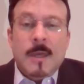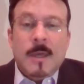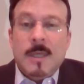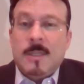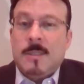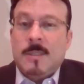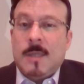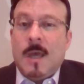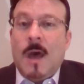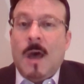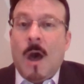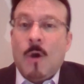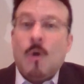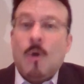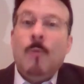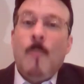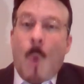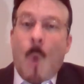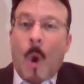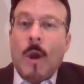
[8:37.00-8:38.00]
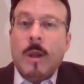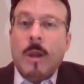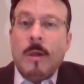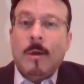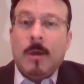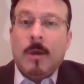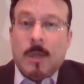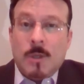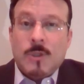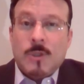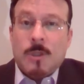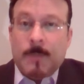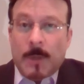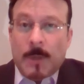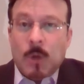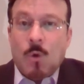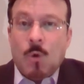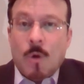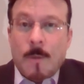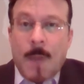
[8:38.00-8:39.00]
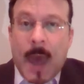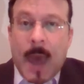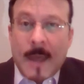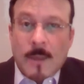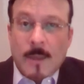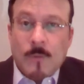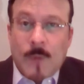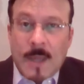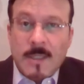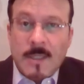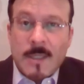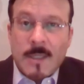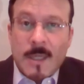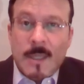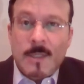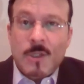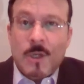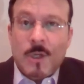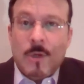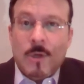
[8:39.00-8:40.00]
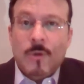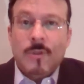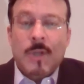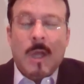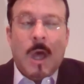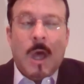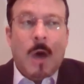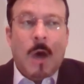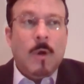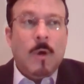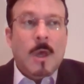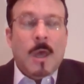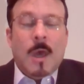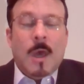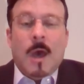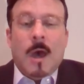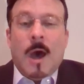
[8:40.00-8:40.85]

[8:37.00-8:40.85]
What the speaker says: his Uncle Mark, who used to be the quarterback of the Redskins years ago.